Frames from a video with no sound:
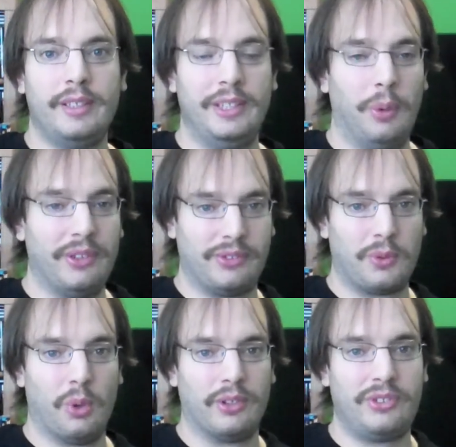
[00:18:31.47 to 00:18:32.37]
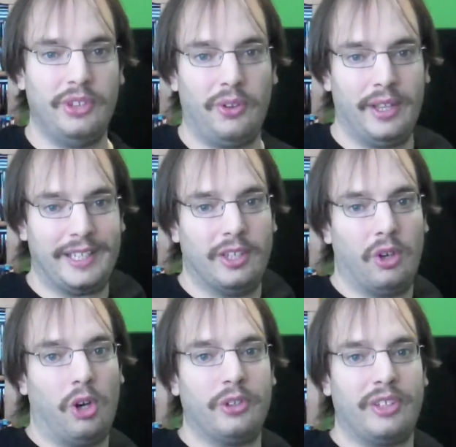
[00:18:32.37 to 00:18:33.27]
He was, of course, still, like,
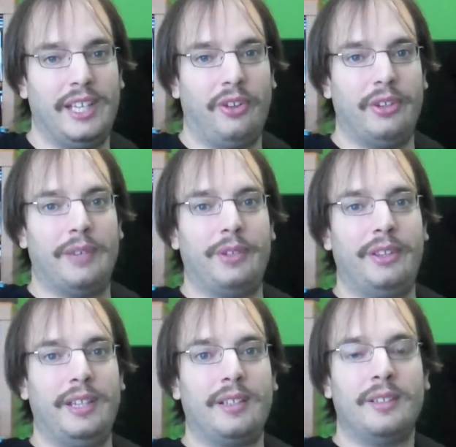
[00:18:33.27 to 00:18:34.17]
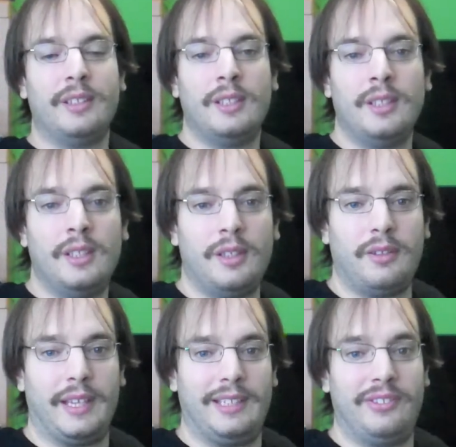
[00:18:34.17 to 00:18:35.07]
hard to kill and everything.
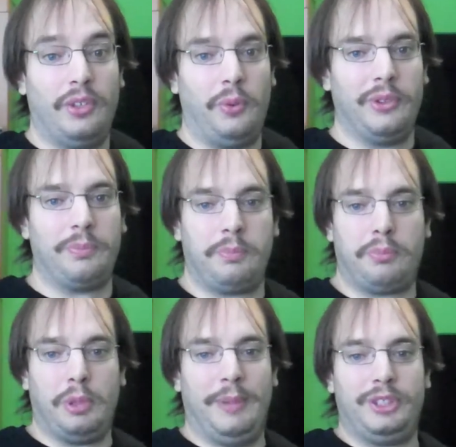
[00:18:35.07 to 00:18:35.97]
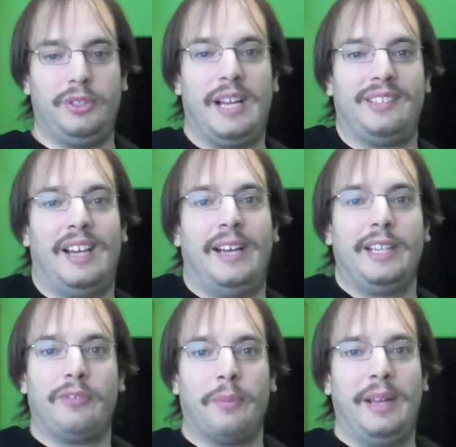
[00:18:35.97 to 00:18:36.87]
Like, he still was pretty much not
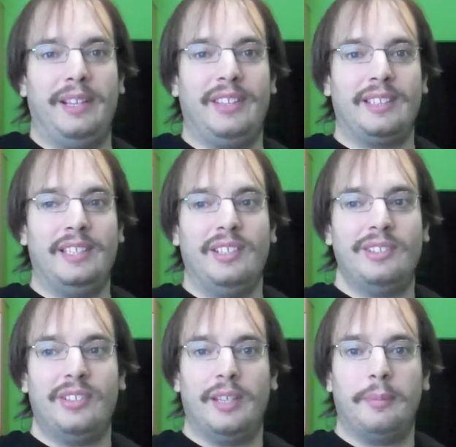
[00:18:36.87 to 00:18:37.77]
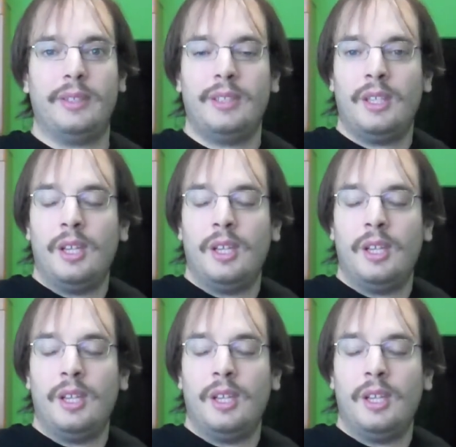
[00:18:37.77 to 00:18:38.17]
dying from anything they did to him.